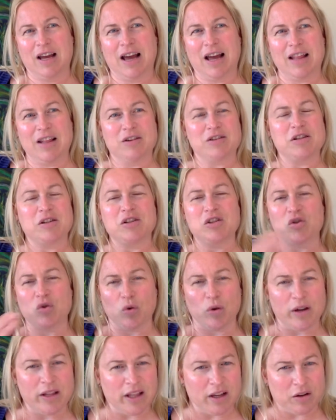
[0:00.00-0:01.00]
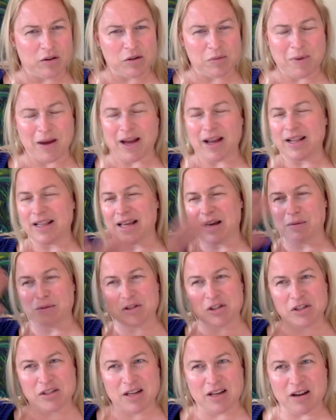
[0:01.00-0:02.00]
And there's a story that goes behind that,
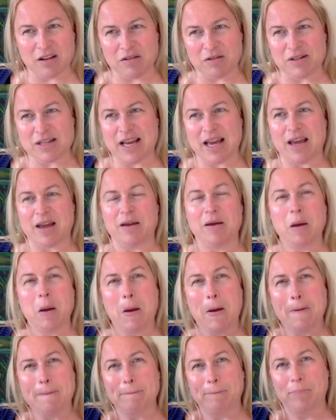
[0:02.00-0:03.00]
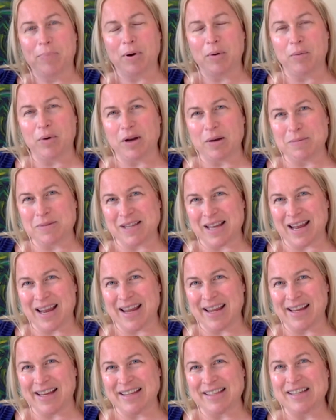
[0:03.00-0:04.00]
which is another day. But what I'm
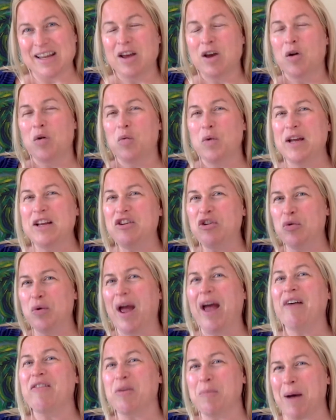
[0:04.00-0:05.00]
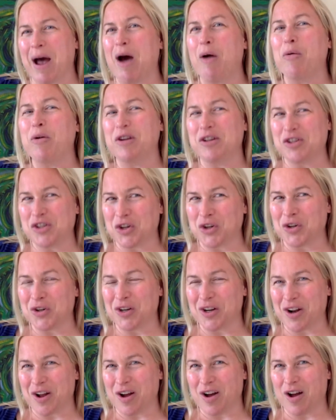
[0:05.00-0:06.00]
saying is we do have the power to turn
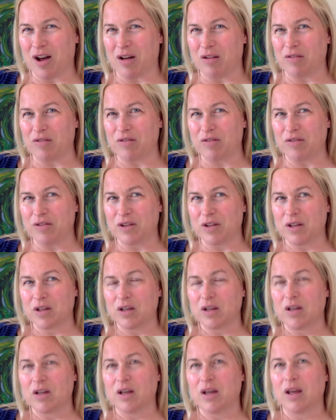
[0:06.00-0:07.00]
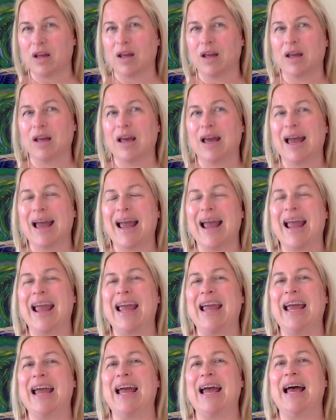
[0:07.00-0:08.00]
it off.
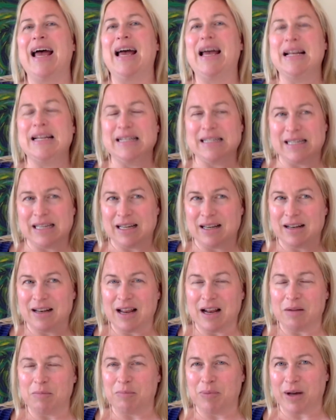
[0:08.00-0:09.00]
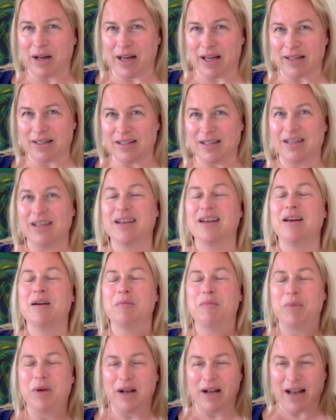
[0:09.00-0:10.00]
And, not a but
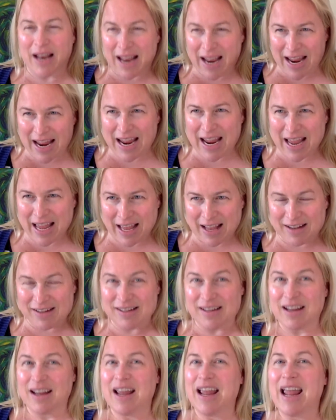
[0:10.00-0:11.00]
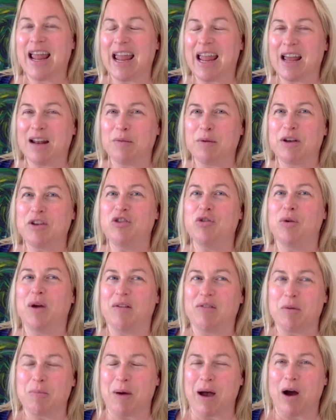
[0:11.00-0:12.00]
an and we do
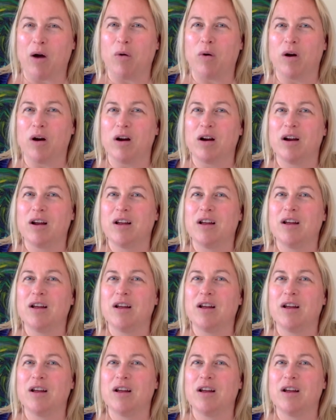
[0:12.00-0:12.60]
have the power